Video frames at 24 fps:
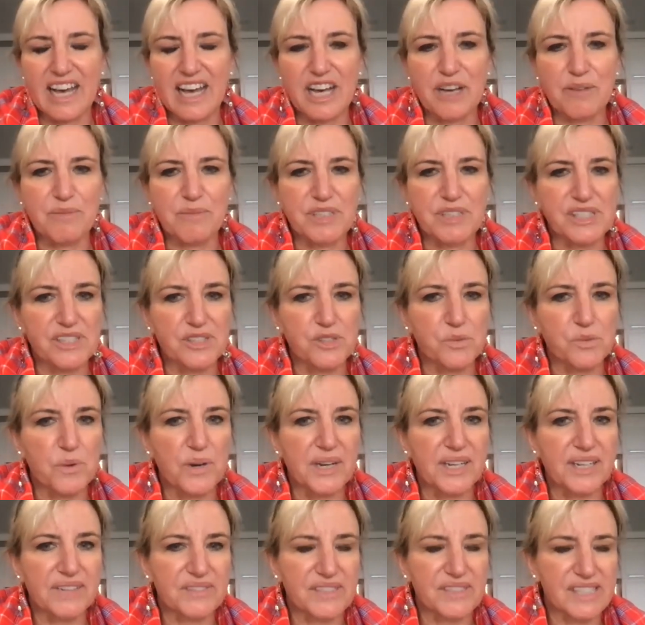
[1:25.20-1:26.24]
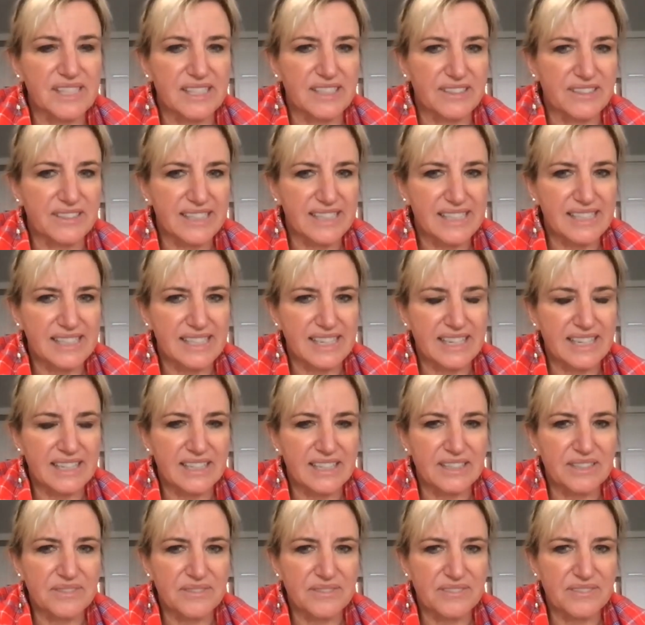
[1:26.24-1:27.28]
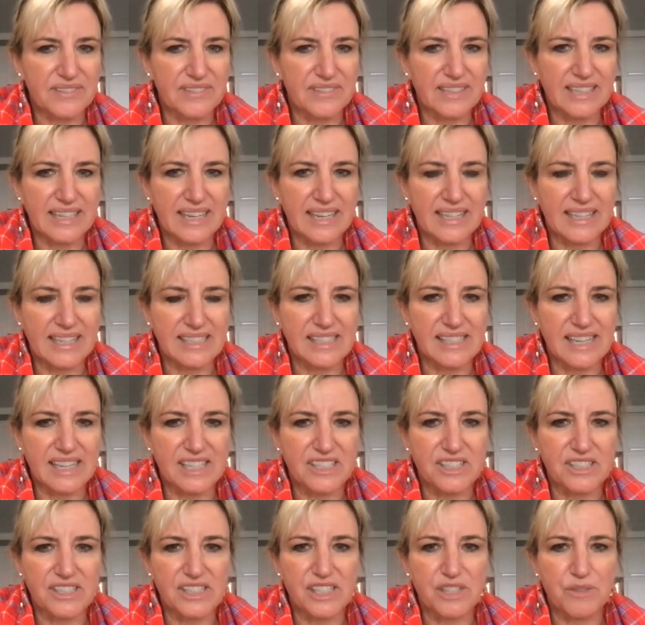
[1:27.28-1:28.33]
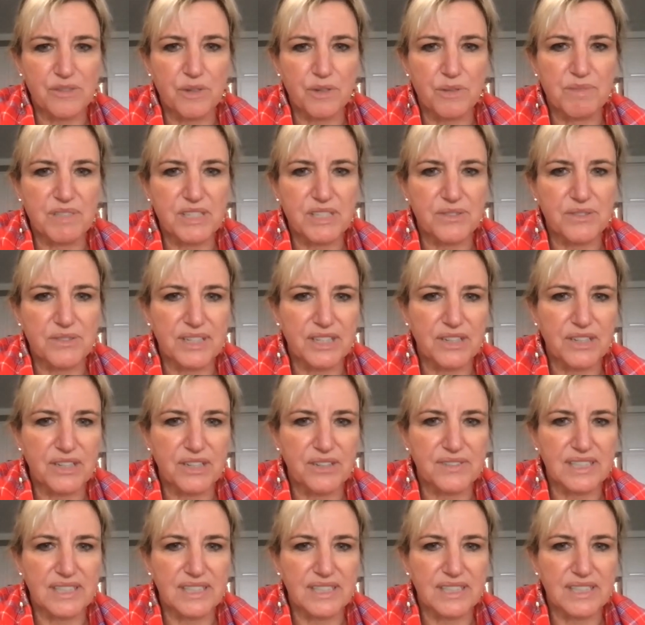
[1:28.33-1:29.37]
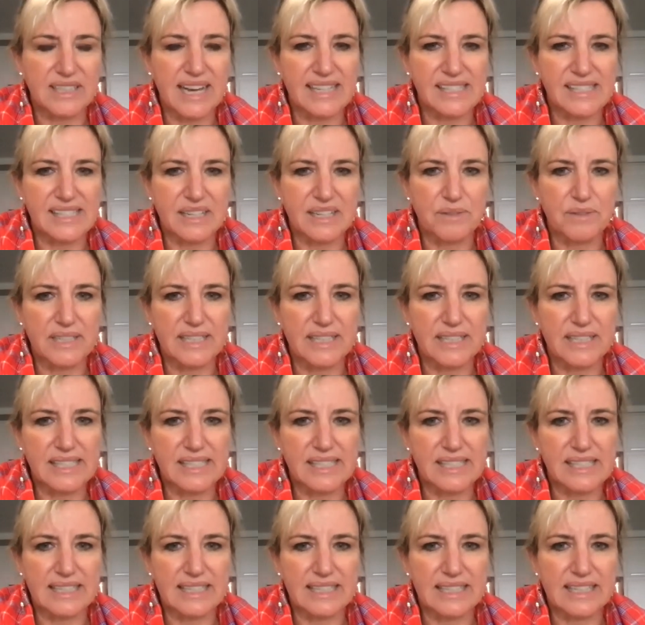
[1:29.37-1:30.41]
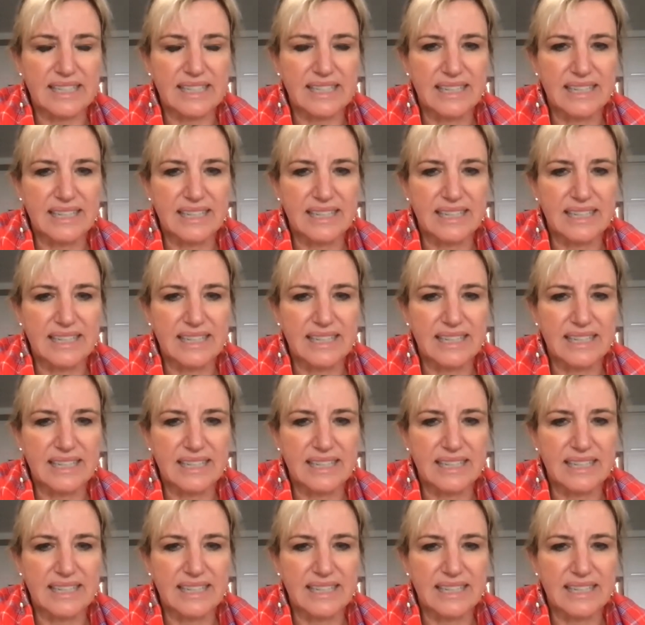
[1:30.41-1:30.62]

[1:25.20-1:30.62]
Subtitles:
This is one of a series of sessions that we've been doing over the last 8 weeks, and